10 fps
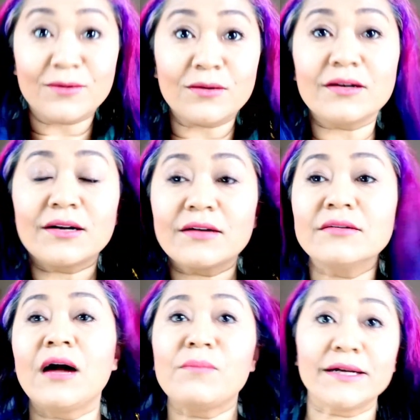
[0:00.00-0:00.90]
Or
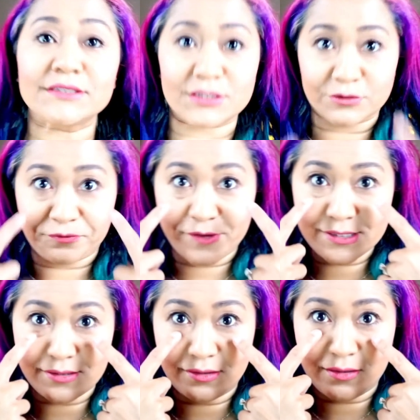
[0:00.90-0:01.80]
I might just to
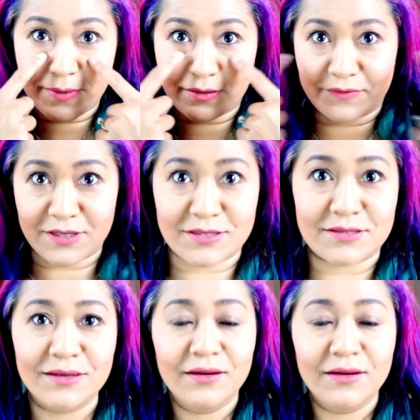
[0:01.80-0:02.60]
fix a little bit of this